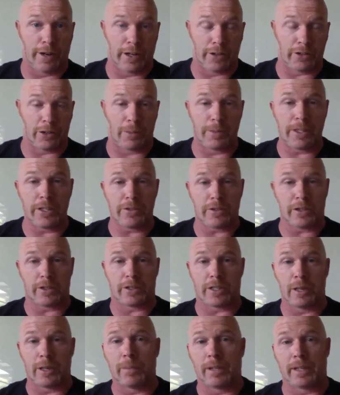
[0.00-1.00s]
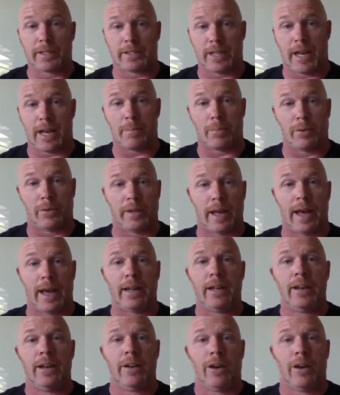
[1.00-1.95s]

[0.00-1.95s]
So I'm going to use a simple example that